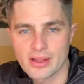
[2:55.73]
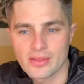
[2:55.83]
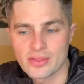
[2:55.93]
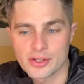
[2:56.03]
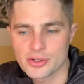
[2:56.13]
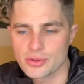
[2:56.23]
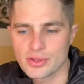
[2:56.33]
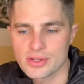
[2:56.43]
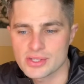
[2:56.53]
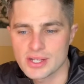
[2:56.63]
The truth
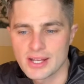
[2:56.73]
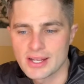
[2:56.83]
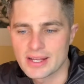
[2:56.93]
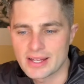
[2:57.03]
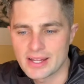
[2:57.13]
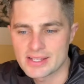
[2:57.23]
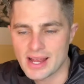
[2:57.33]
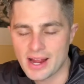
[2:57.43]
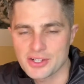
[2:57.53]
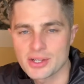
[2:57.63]
is, it's
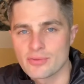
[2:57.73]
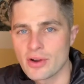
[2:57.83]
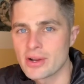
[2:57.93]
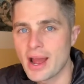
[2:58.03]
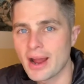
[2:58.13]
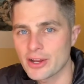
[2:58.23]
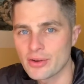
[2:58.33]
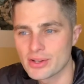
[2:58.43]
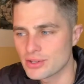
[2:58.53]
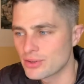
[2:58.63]
actually very
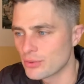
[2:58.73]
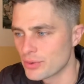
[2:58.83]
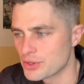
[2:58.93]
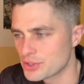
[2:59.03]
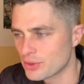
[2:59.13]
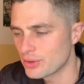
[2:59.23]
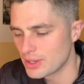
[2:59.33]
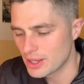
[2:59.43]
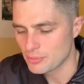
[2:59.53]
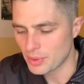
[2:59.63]
accurate to the original,
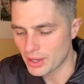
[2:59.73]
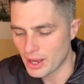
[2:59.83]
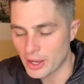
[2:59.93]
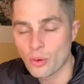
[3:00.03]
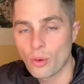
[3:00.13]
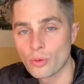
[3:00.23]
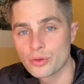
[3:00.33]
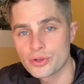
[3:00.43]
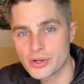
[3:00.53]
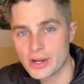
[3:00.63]
but an older
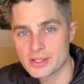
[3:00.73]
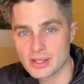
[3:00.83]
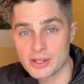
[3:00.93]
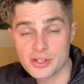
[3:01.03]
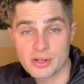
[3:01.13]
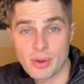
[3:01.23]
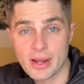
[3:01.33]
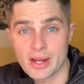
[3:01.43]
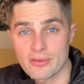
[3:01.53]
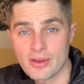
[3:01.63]
translation
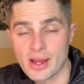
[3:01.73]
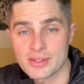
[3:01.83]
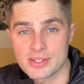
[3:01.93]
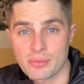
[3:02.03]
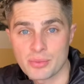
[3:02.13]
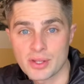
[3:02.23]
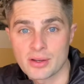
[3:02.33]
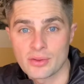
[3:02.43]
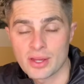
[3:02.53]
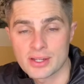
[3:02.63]
might had
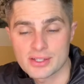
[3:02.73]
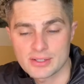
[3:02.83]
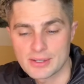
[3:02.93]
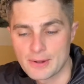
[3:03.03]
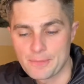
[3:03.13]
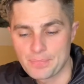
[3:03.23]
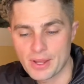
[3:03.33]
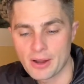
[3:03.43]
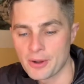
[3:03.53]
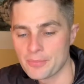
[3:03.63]
something that,
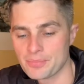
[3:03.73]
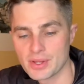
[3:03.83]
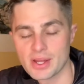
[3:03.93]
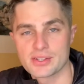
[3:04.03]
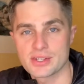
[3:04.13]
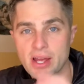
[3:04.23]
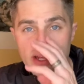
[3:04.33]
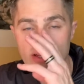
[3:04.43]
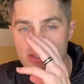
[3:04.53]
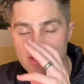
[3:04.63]

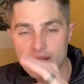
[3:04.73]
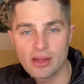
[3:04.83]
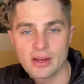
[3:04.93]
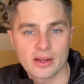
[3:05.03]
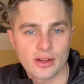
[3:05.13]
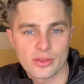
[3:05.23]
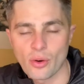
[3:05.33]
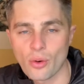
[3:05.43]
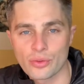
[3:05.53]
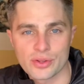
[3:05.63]
say the
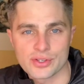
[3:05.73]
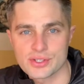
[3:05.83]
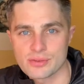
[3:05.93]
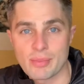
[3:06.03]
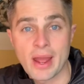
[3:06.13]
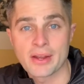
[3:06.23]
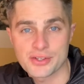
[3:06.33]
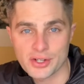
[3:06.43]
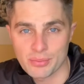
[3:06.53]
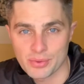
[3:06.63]
oldest
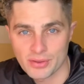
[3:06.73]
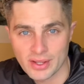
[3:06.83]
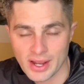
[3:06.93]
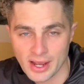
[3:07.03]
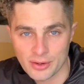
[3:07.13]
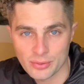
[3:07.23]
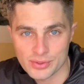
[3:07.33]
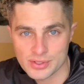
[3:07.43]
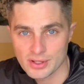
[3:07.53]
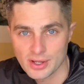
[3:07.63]
manuscript that they had
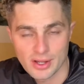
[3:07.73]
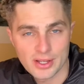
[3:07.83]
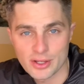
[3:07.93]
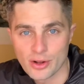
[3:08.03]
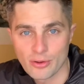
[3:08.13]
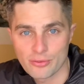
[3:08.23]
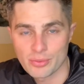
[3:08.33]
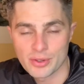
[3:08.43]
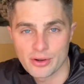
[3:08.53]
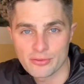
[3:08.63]
was, from
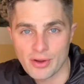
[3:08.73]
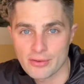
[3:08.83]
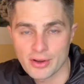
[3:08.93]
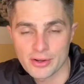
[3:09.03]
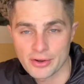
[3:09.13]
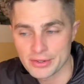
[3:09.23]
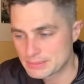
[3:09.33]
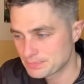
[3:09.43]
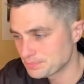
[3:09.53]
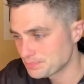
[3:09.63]
the year 500,
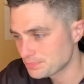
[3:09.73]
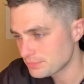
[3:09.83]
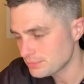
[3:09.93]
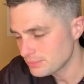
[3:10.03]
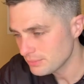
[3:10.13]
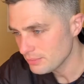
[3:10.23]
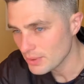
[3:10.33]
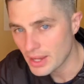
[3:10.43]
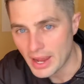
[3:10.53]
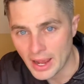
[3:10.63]

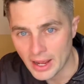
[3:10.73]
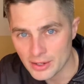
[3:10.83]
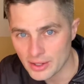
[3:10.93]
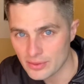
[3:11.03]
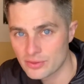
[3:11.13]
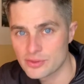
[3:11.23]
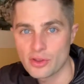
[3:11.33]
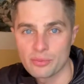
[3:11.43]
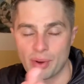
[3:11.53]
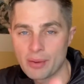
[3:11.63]
and so the
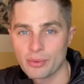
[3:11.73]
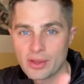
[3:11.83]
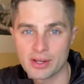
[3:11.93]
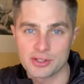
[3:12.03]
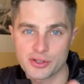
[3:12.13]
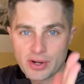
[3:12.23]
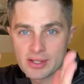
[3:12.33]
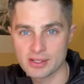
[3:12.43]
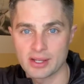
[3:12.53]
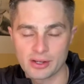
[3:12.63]
Bible then is
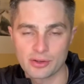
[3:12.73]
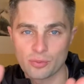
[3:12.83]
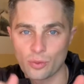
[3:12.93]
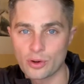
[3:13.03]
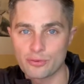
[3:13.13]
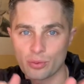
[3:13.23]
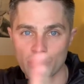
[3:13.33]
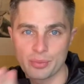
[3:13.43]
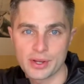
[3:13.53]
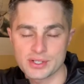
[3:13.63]
translated word for word
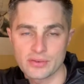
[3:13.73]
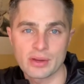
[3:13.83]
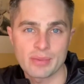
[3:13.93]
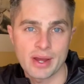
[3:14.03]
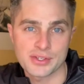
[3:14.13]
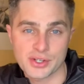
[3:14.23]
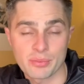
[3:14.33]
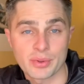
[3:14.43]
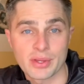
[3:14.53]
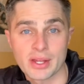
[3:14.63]
based off that manuscript.
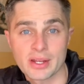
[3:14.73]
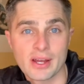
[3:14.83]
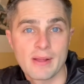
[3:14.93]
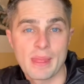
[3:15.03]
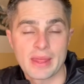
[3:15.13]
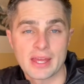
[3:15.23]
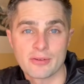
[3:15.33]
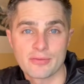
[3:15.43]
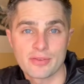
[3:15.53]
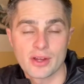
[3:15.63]
But then
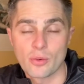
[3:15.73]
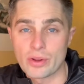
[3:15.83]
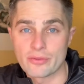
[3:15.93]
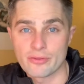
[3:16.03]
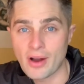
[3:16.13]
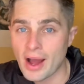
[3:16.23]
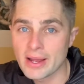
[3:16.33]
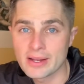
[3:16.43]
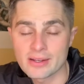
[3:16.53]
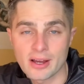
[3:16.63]
if we
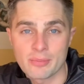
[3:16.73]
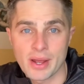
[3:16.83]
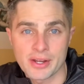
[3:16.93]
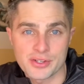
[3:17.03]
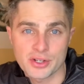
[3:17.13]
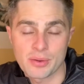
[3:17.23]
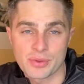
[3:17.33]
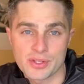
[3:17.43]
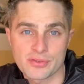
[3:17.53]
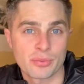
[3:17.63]
find a manuscript
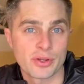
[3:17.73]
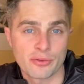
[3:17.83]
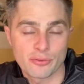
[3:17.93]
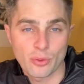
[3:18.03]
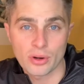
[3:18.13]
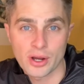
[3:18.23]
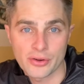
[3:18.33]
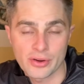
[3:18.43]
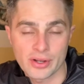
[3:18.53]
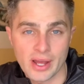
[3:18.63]
that's from the year
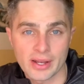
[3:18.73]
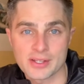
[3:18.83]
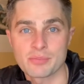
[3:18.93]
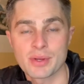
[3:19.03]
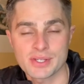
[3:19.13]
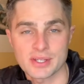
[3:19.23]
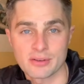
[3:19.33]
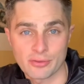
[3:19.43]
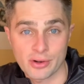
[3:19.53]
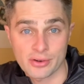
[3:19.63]
400 and it's missing a
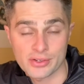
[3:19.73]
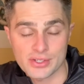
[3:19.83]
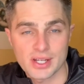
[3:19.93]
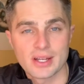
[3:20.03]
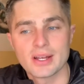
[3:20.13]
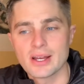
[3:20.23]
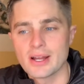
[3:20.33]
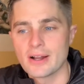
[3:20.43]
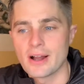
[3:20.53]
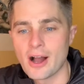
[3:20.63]
verse,
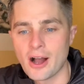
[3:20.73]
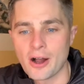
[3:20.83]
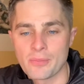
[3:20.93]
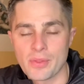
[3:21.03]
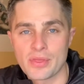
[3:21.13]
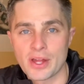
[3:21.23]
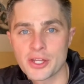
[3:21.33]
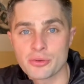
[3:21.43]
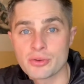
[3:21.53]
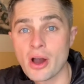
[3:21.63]
then
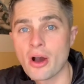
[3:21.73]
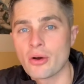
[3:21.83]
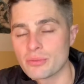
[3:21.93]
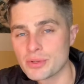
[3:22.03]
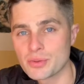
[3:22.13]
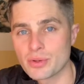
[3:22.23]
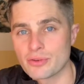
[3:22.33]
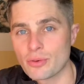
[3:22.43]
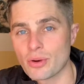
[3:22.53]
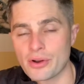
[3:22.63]
that between
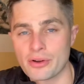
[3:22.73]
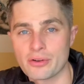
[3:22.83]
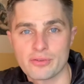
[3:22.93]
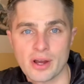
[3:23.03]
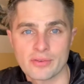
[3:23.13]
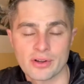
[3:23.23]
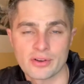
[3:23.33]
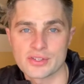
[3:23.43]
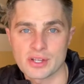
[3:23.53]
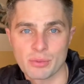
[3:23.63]
400 and 500
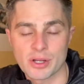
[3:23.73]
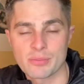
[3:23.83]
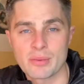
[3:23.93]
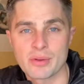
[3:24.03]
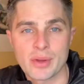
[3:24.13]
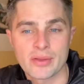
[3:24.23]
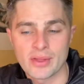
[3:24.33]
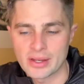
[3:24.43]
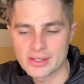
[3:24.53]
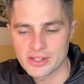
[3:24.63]
somebody maybe made that
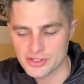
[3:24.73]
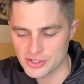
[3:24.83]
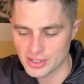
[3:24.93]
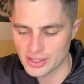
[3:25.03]
addition.